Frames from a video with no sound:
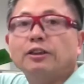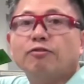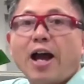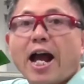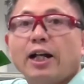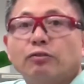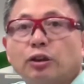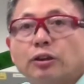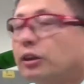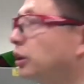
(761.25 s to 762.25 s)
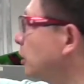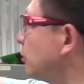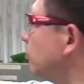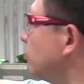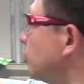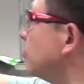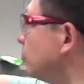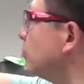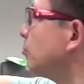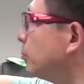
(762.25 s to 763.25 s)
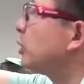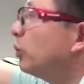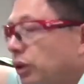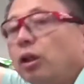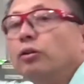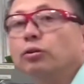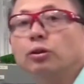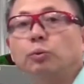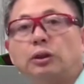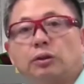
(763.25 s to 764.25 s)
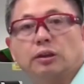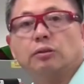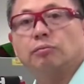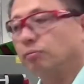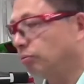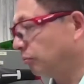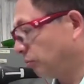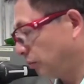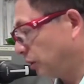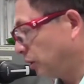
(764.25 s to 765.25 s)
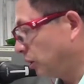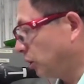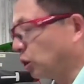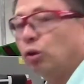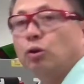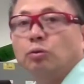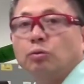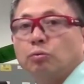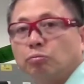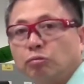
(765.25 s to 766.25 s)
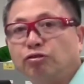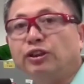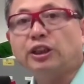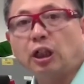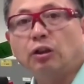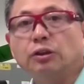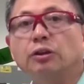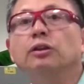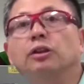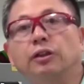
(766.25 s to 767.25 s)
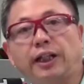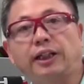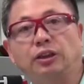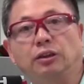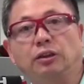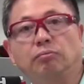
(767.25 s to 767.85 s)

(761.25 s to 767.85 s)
the value of the resistance? By turning on those switches. So we finish our connections.